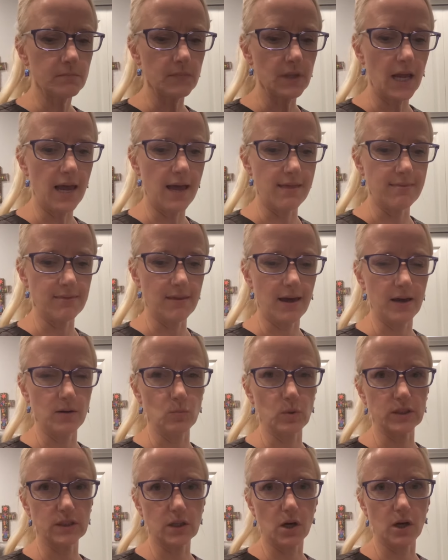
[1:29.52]
And then
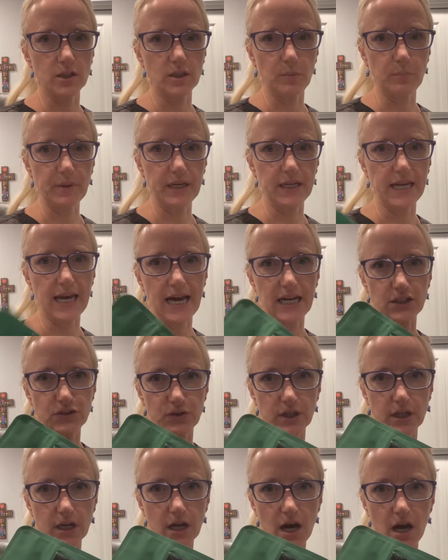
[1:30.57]
what's called a
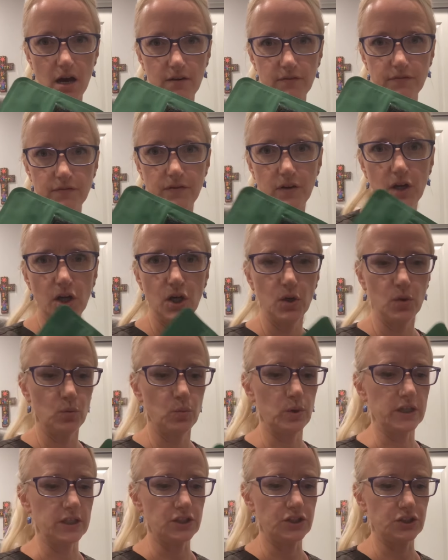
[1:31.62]
pediatric cuff,
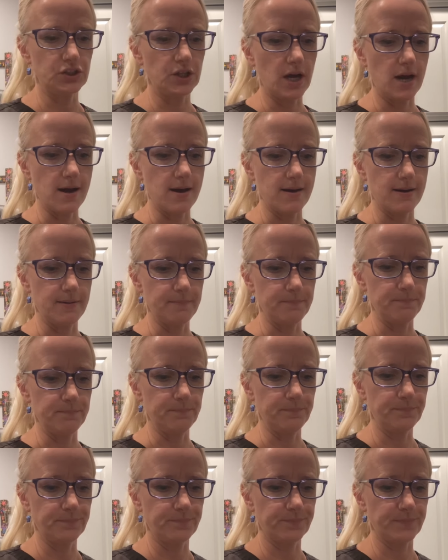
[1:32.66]
which I
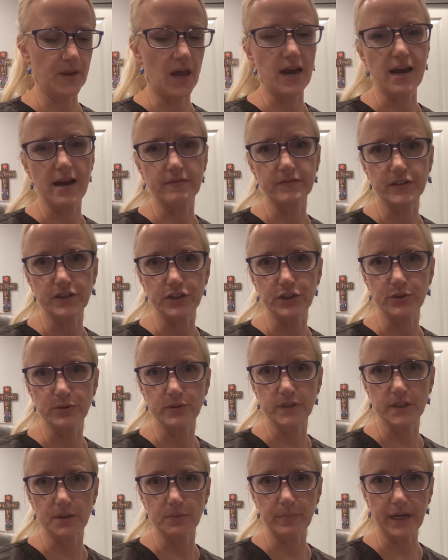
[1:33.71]
have to
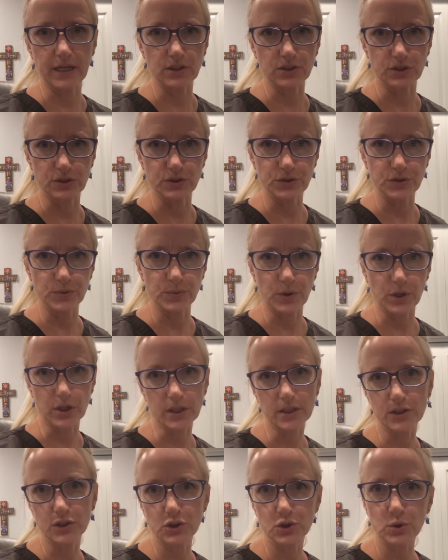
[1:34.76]
use in patients who are
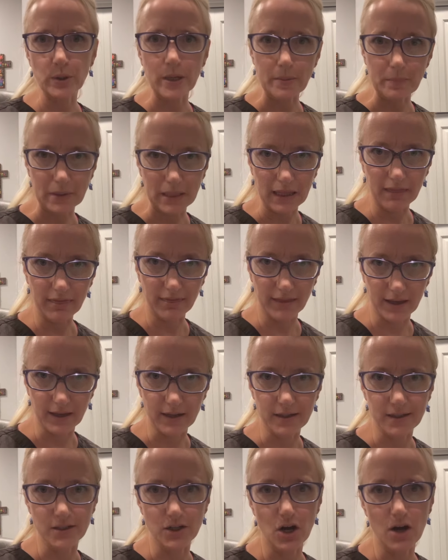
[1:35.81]
extremely
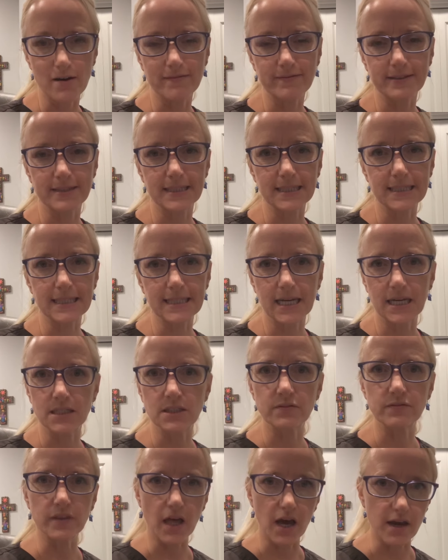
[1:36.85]
thin, often at the end
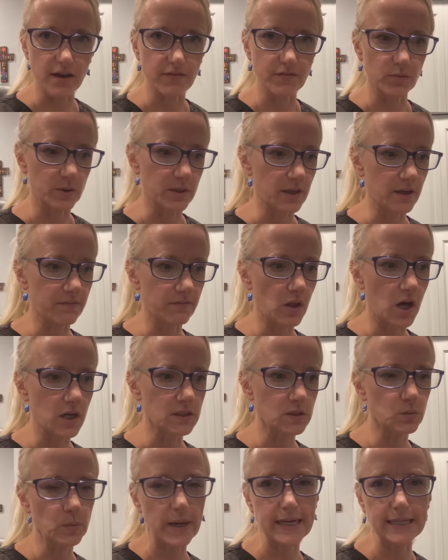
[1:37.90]
of life when they've
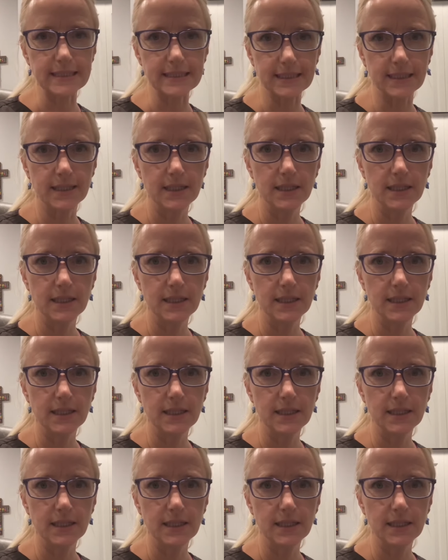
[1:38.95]
lost weight.